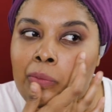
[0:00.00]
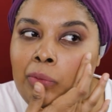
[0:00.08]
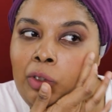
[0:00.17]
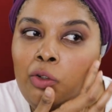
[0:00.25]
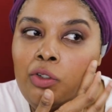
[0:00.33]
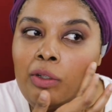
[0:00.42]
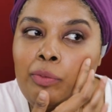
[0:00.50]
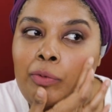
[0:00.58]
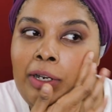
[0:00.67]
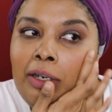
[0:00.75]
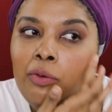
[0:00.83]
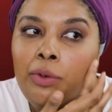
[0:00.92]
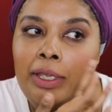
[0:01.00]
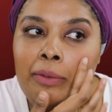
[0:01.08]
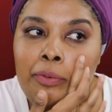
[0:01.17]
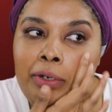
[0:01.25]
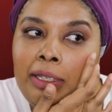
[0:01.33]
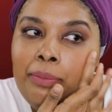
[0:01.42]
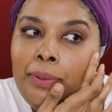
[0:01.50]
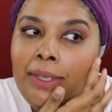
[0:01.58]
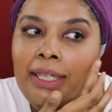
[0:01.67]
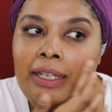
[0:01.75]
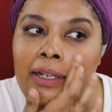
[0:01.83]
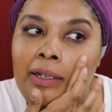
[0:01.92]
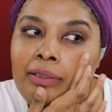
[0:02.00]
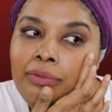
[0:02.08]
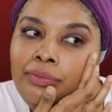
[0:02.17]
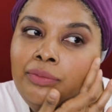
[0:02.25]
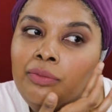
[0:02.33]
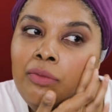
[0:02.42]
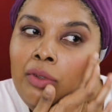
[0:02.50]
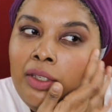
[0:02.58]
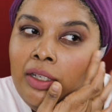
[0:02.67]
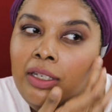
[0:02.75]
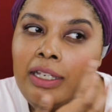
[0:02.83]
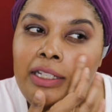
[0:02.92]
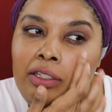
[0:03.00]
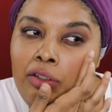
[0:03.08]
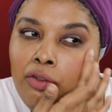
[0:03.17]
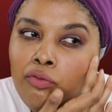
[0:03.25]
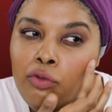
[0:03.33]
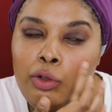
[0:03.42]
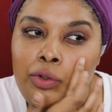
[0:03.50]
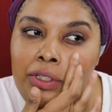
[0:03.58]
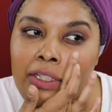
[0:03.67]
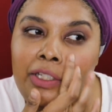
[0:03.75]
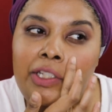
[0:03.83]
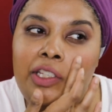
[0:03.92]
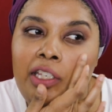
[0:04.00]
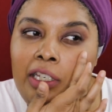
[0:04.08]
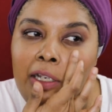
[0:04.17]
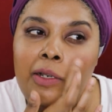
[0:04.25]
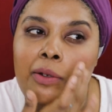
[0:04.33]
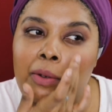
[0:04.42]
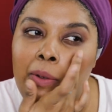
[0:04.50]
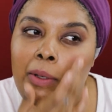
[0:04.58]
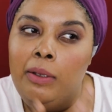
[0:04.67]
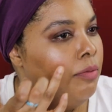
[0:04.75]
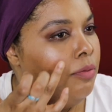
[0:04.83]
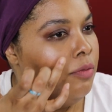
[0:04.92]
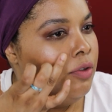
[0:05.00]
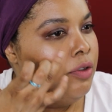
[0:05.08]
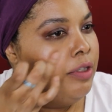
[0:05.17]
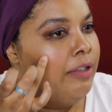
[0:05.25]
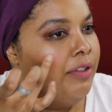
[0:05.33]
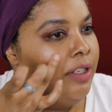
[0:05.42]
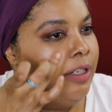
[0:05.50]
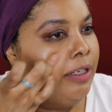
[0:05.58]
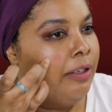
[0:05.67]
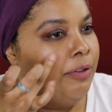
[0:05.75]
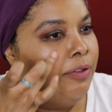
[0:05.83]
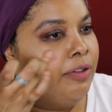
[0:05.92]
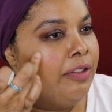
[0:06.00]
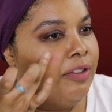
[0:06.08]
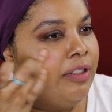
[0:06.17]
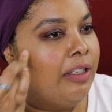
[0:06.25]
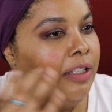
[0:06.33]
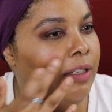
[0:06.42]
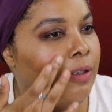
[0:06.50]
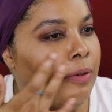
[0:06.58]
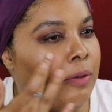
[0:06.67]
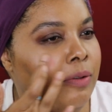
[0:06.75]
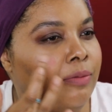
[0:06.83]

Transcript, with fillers: Shows up right away, pretty pink. Nice little rosy cheek. Just even it out on this side.